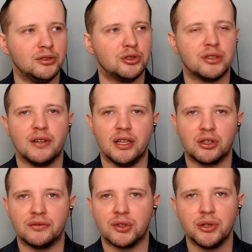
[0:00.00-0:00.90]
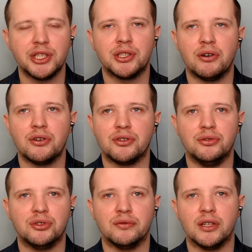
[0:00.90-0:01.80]
due to the lack of research,
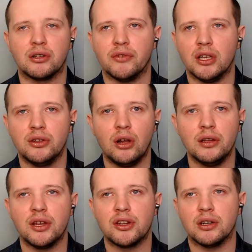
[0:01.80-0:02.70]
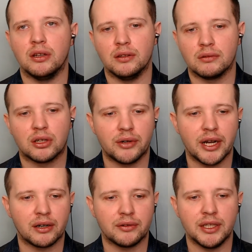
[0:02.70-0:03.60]
due to the lack of knowledge and
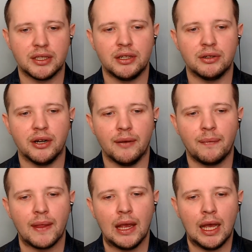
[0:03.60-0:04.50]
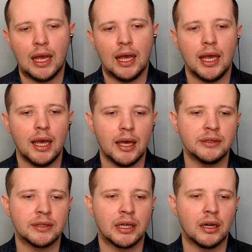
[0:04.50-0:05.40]
correct criteria.
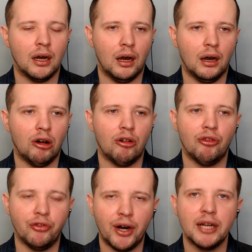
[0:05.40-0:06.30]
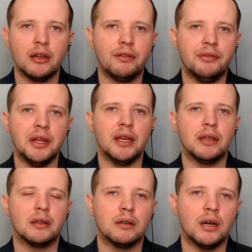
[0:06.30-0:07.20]
And final
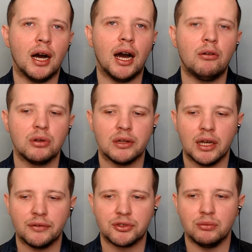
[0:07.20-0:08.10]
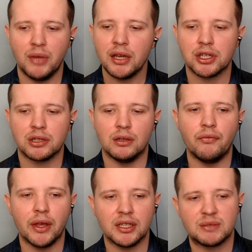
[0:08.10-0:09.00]
thing I would love to
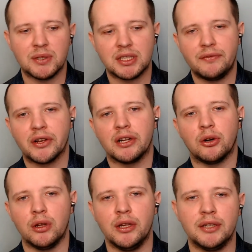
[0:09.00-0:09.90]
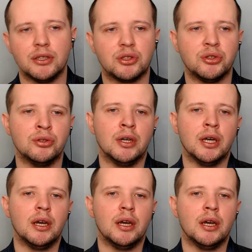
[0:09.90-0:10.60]
mention, and it's specifically related to